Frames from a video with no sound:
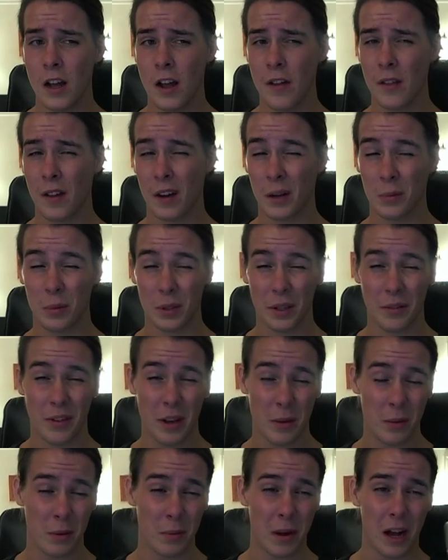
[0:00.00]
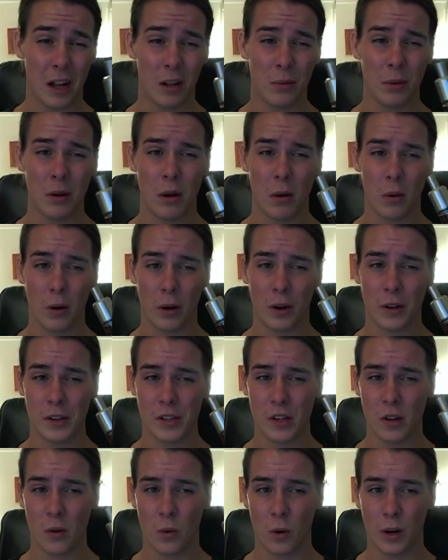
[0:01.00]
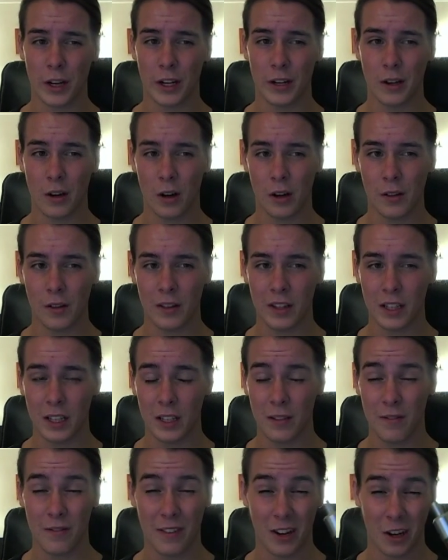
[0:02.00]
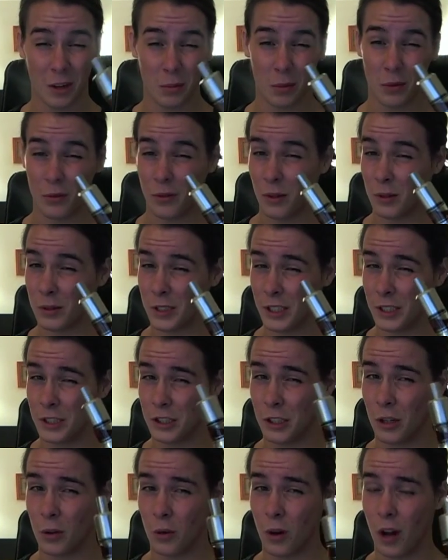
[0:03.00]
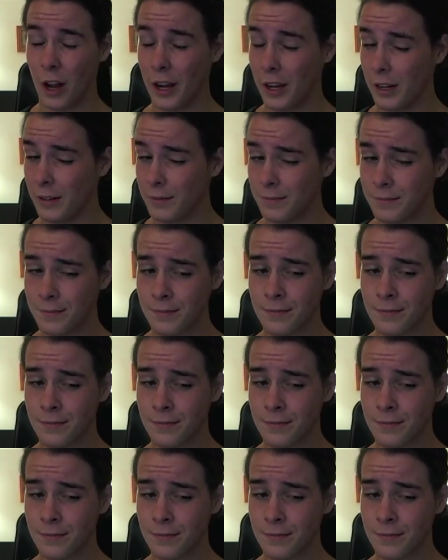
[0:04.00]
And then I believe him and Palpo are going to start working on the variable voltage Orion.